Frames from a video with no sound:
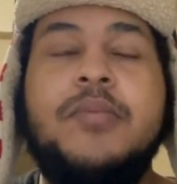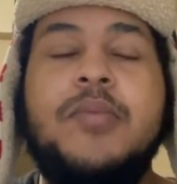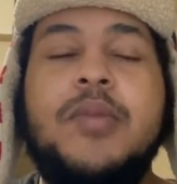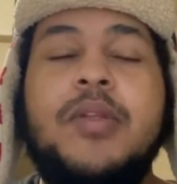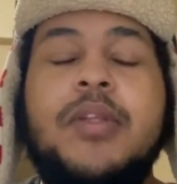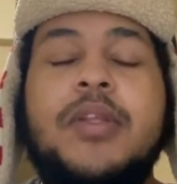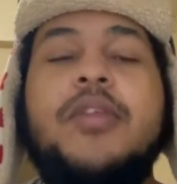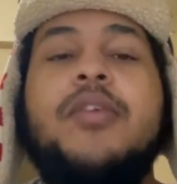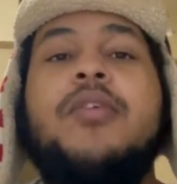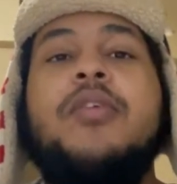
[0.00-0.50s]

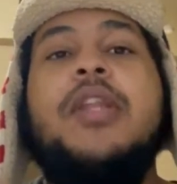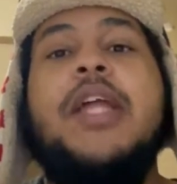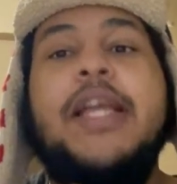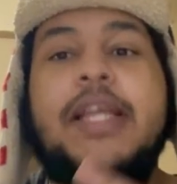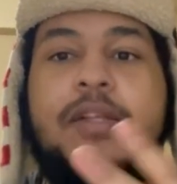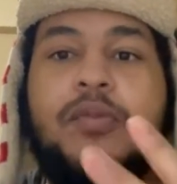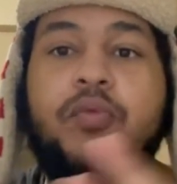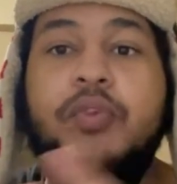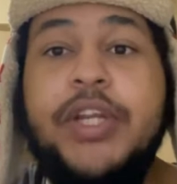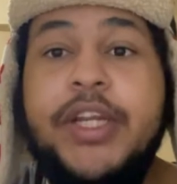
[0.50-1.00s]
like
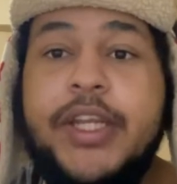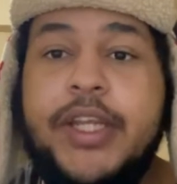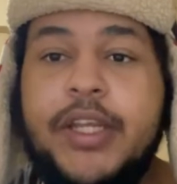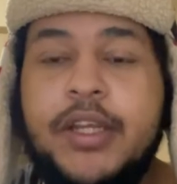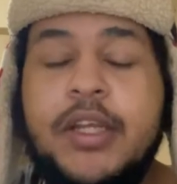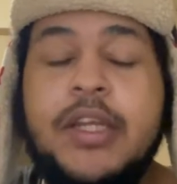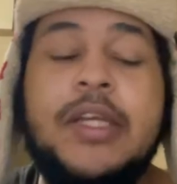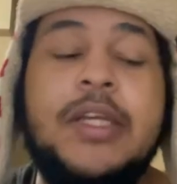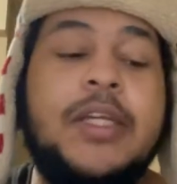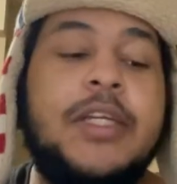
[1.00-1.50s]
reading.
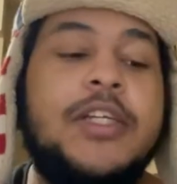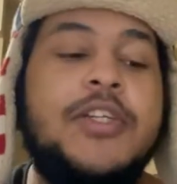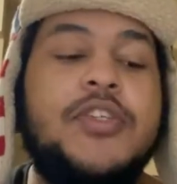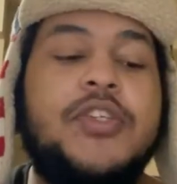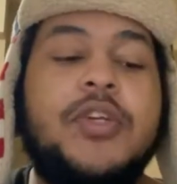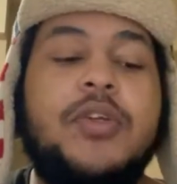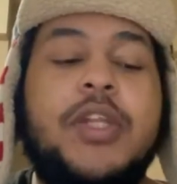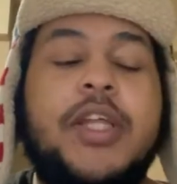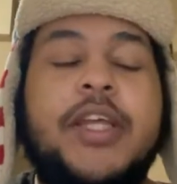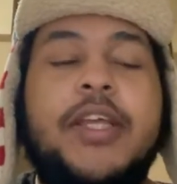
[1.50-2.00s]

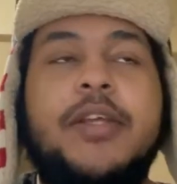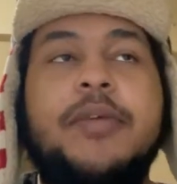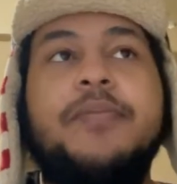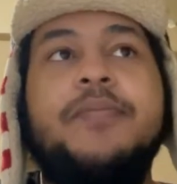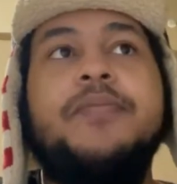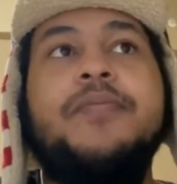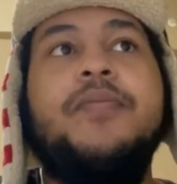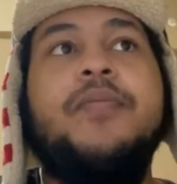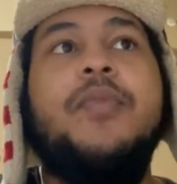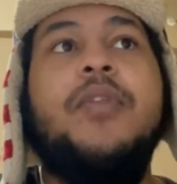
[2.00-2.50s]
So like
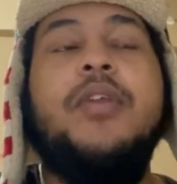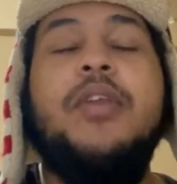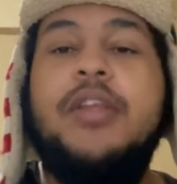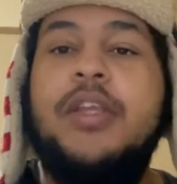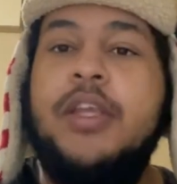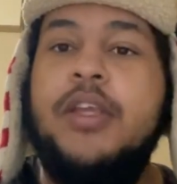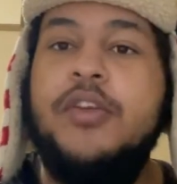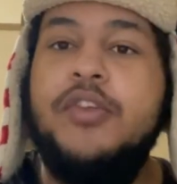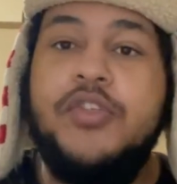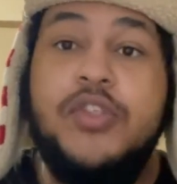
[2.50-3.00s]

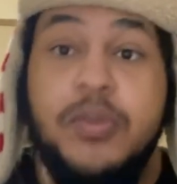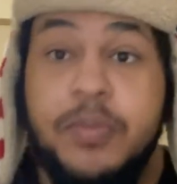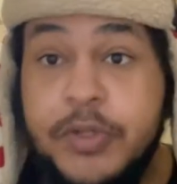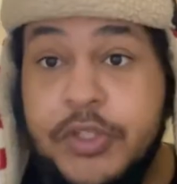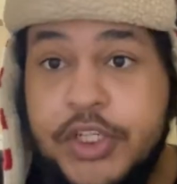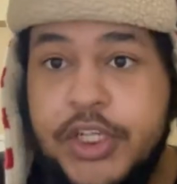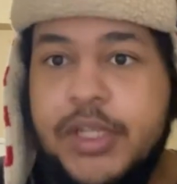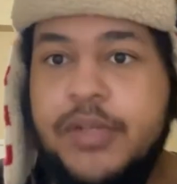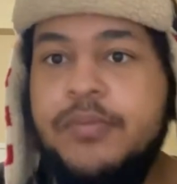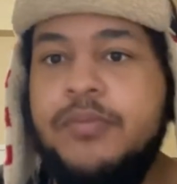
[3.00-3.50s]
in Super
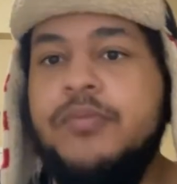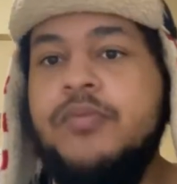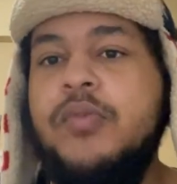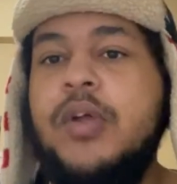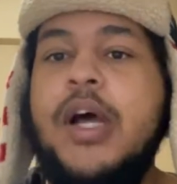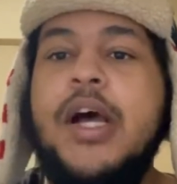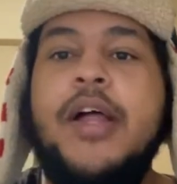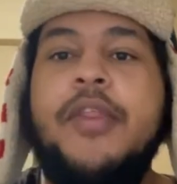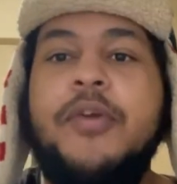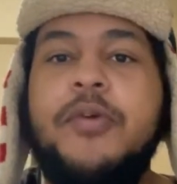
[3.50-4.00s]
Gene,
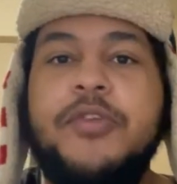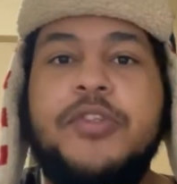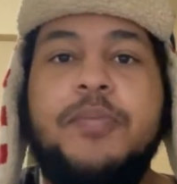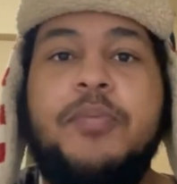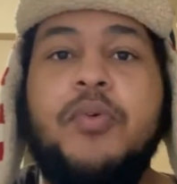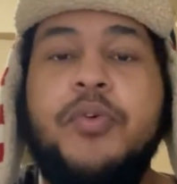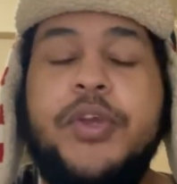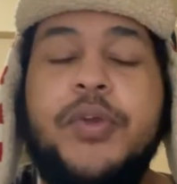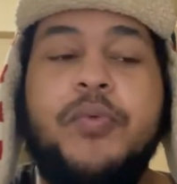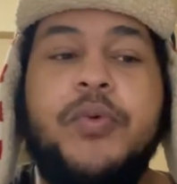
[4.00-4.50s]
there was a
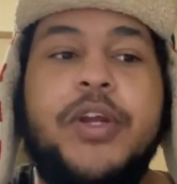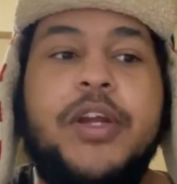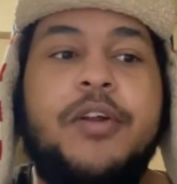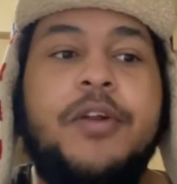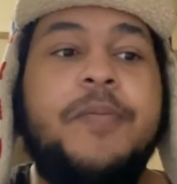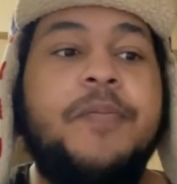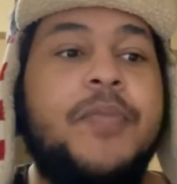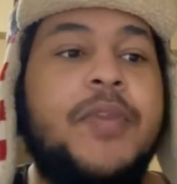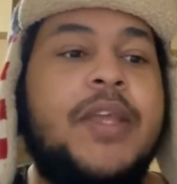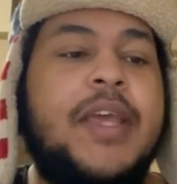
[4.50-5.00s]
point
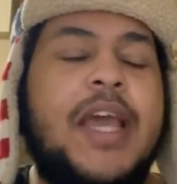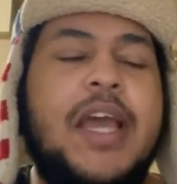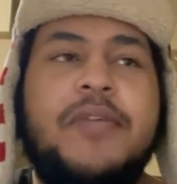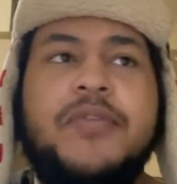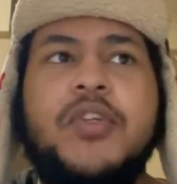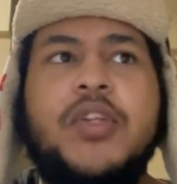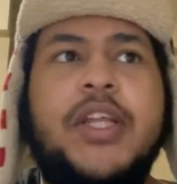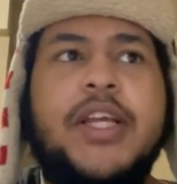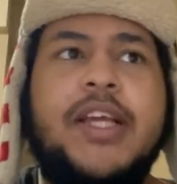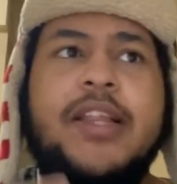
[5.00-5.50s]
where after
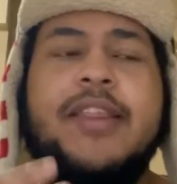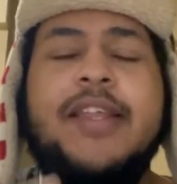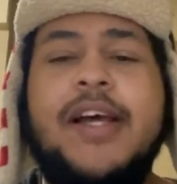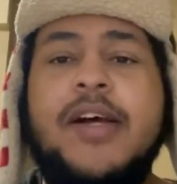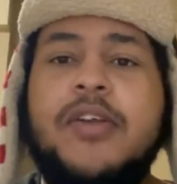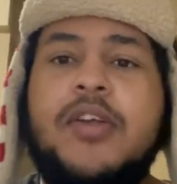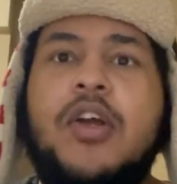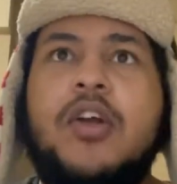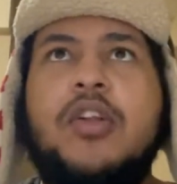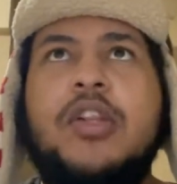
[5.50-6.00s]
like
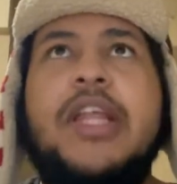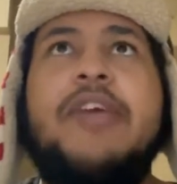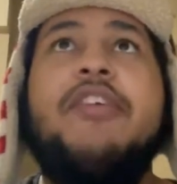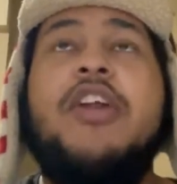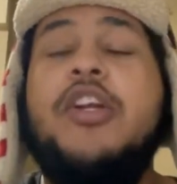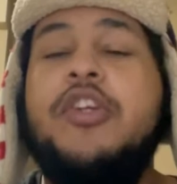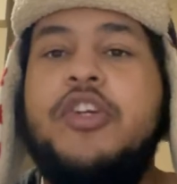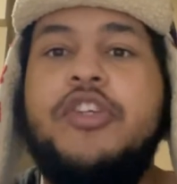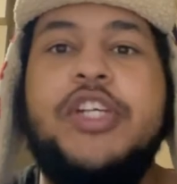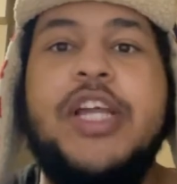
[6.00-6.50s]

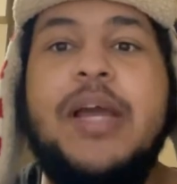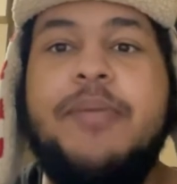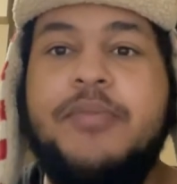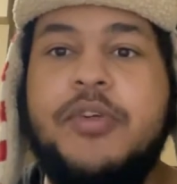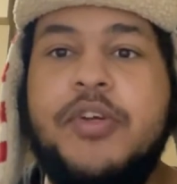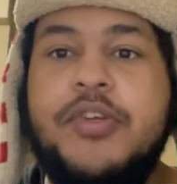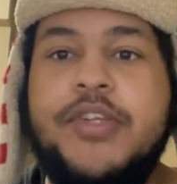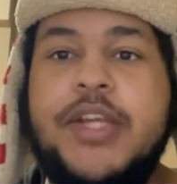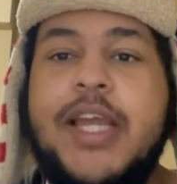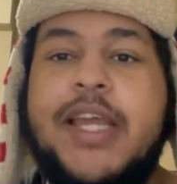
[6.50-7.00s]
1,100
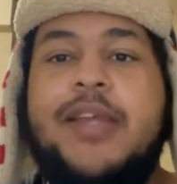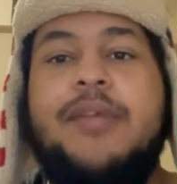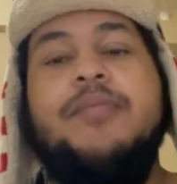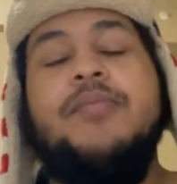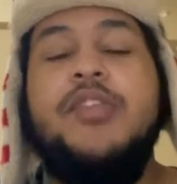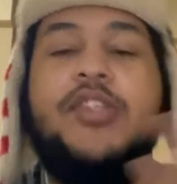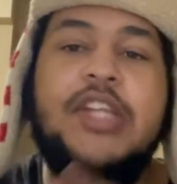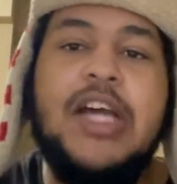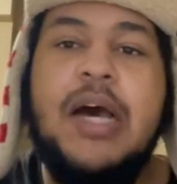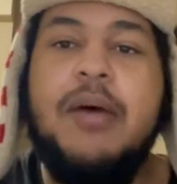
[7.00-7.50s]
chapters, I
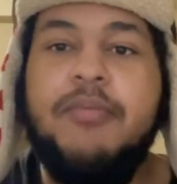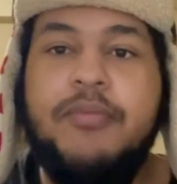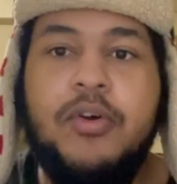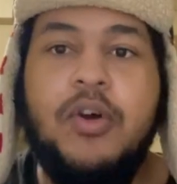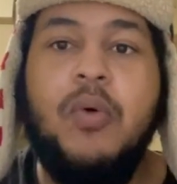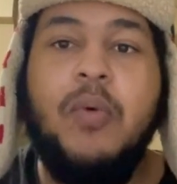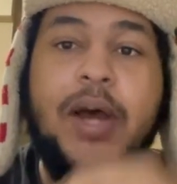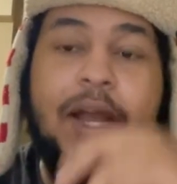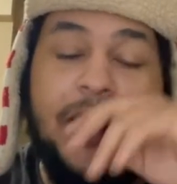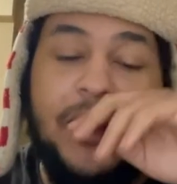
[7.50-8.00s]
stopped for a
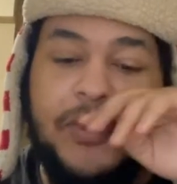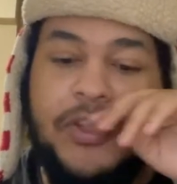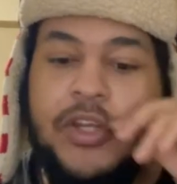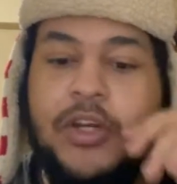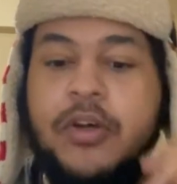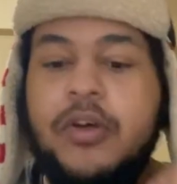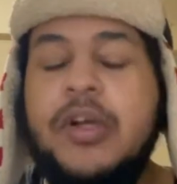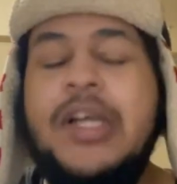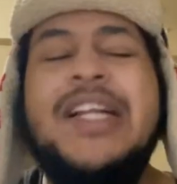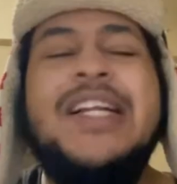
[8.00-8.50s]
while.
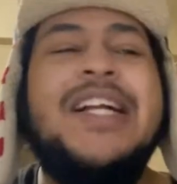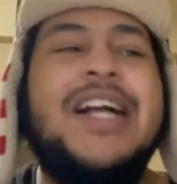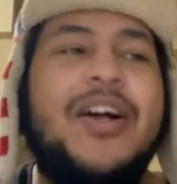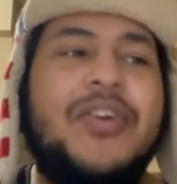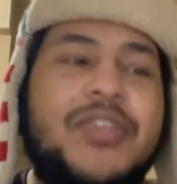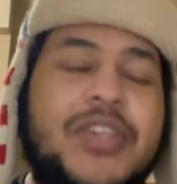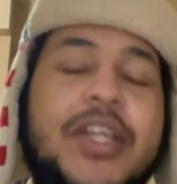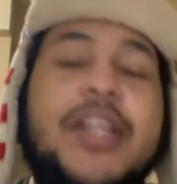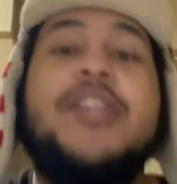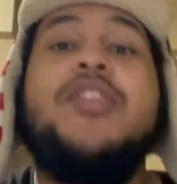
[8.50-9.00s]
I was
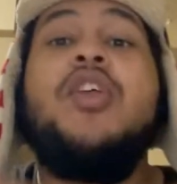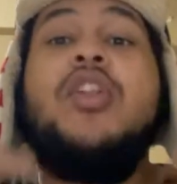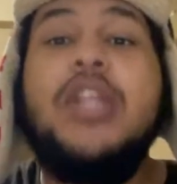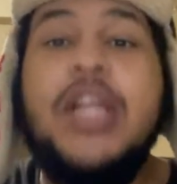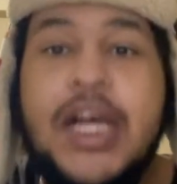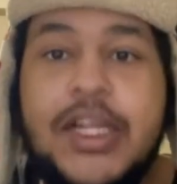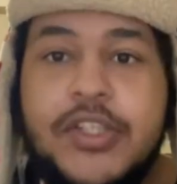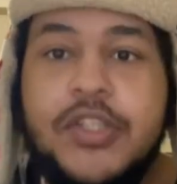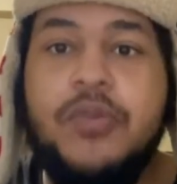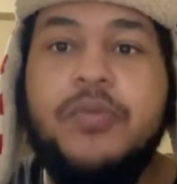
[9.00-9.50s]
like, it's a
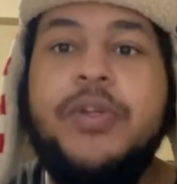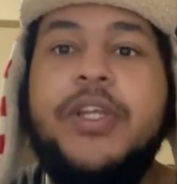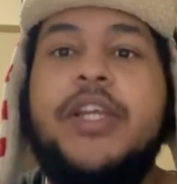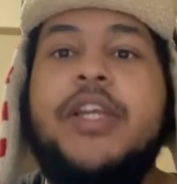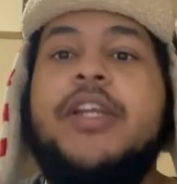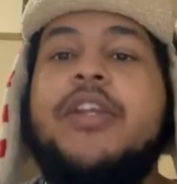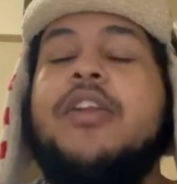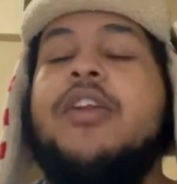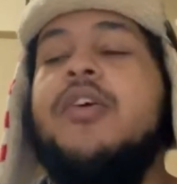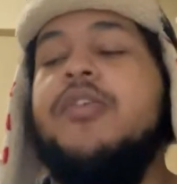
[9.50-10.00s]
lot to
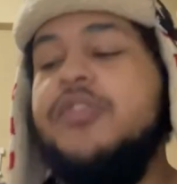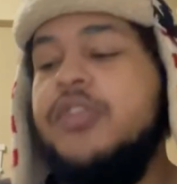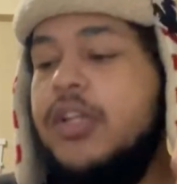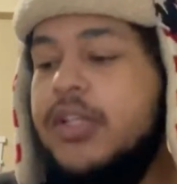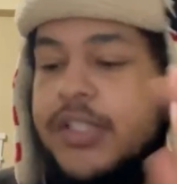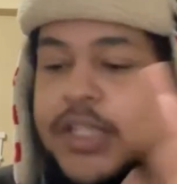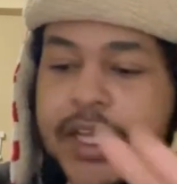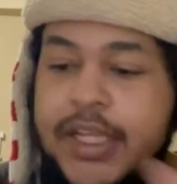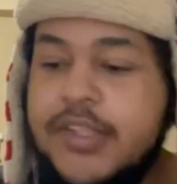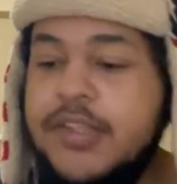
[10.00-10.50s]
read. I was gonna
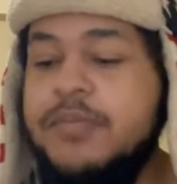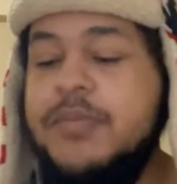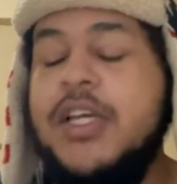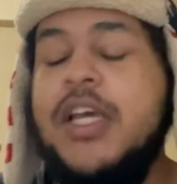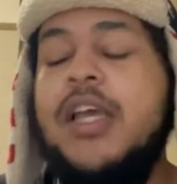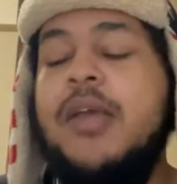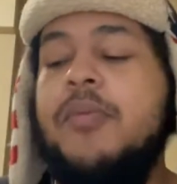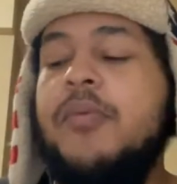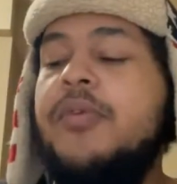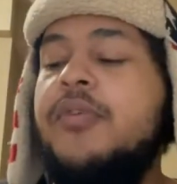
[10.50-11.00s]
take some
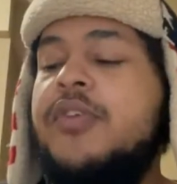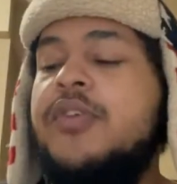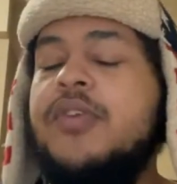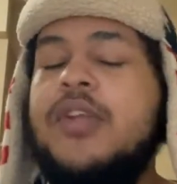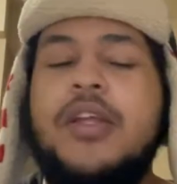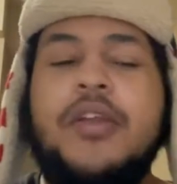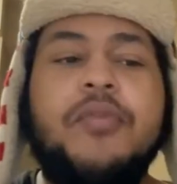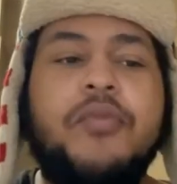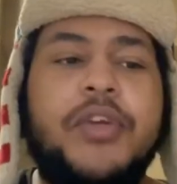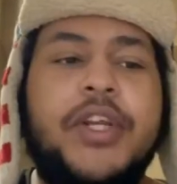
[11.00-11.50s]
time
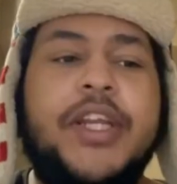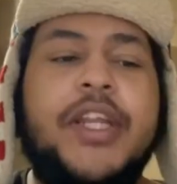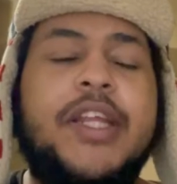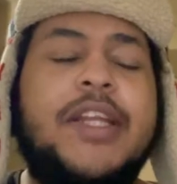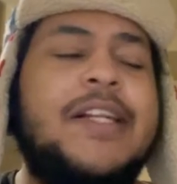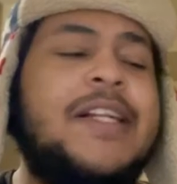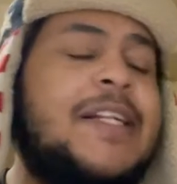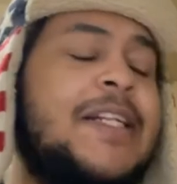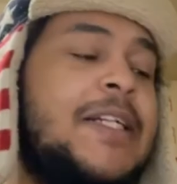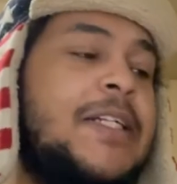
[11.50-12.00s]
and read it.
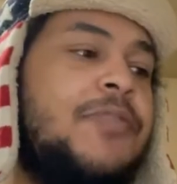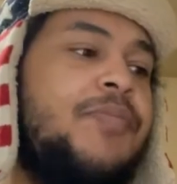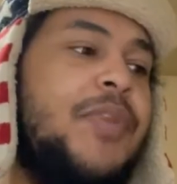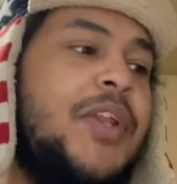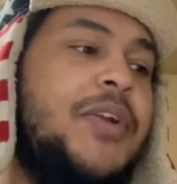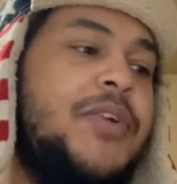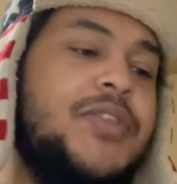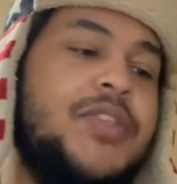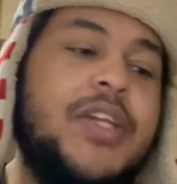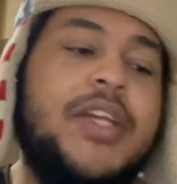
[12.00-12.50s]
Then I
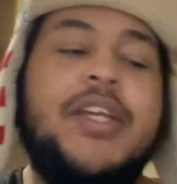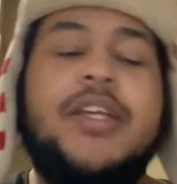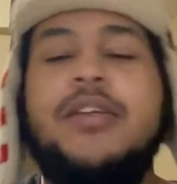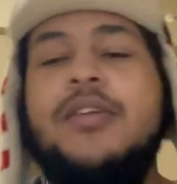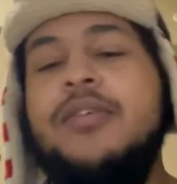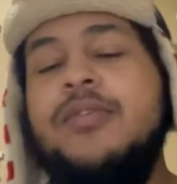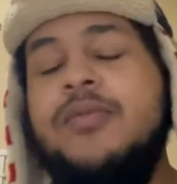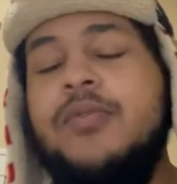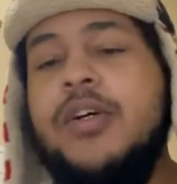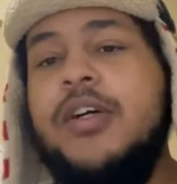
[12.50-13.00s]
was like,
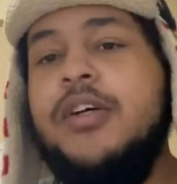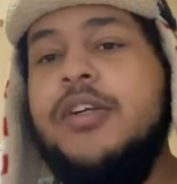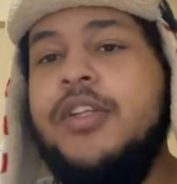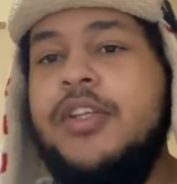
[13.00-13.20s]
well,